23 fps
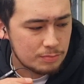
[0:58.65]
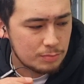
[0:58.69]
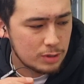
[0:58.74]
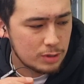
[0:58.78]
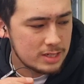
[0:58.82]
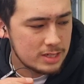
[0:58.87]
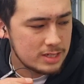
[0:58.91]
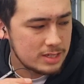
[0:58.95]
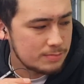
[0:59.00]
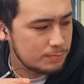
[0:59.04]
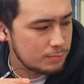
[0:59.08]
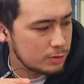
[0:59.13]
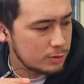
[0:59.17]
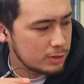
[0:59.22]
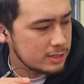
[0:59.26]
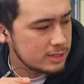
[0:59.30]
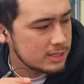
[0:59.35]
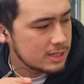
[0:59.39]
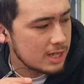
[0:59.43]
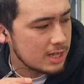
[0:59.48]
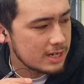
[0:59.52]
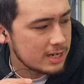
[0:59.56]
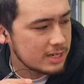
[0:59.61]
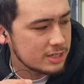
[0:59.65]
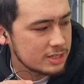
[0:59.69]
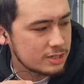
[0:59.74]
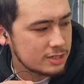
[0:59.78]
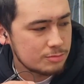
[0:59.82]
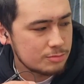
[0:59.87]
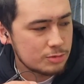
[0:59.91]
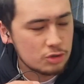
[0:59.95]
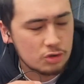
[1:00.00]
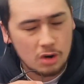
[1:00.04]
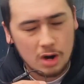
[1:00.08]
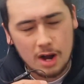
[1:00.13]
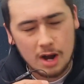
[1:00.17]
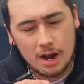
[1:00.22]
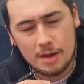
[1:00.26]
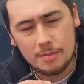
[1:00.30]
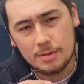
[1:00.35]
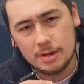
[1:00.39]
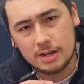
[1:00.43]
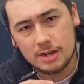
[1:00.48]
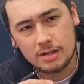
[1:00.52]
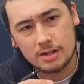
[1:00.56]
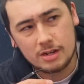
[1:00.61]
please like and subscribe
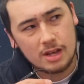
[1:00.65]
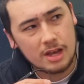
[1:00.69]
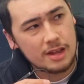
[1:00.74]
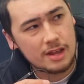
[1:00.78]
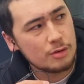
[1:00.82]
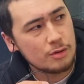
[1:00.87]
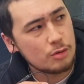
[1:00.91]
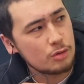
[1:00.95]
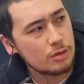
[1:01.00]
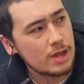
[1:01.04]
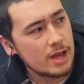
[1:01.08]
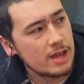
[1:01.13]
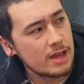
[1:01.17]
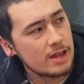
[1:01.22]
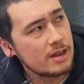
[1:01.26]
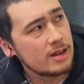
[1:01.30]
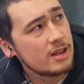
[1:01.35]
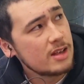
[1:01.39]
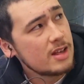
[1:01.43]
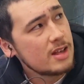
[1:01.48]
and all that